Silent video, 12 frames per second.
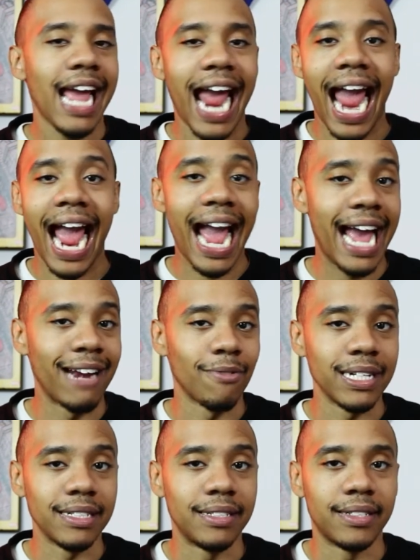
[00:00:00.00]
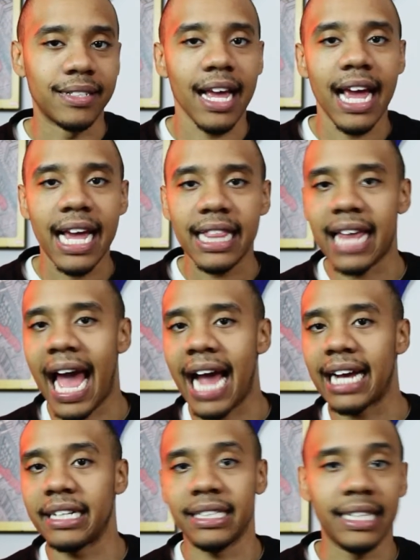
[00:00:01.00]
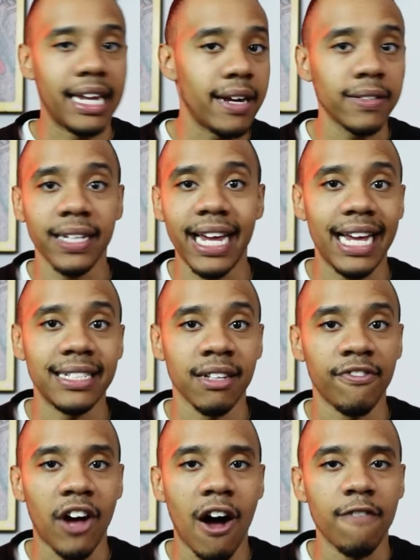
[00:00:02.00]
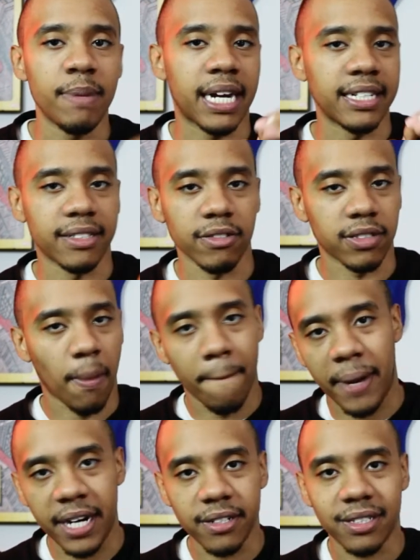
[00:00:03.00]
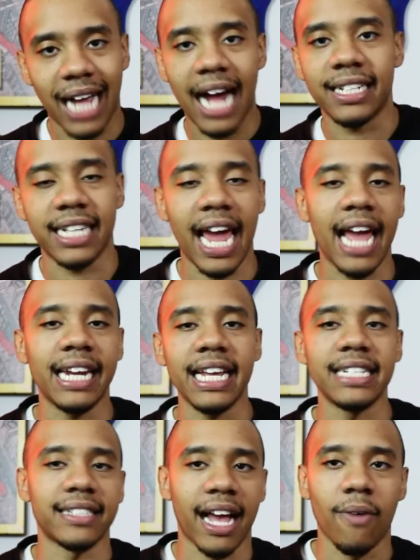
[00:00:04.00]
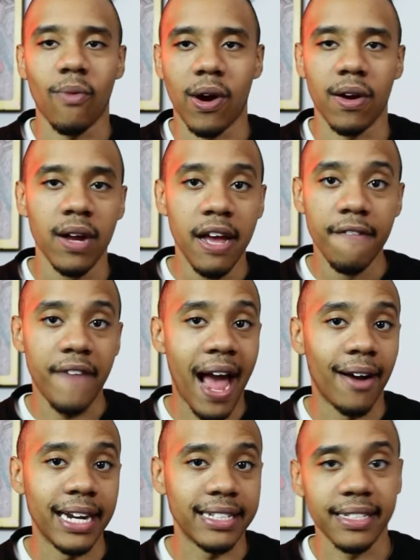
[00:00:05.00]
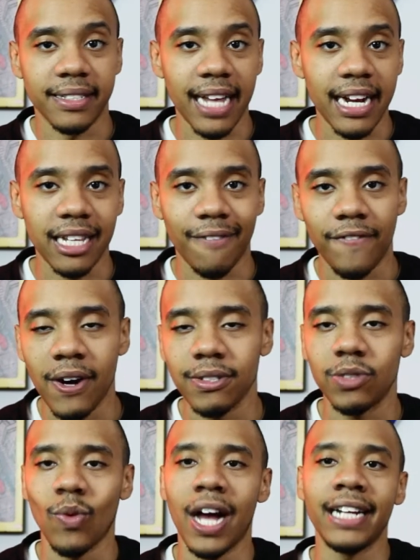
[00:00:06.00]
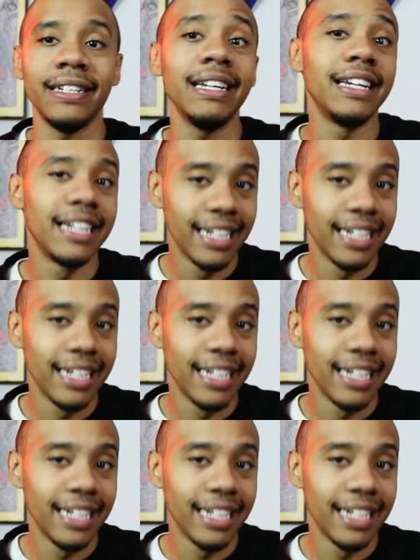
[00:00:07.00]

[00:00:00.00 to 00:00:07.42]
and we see that clearly he's involved because there's some butterscotch candies that were found at the scene in the first one.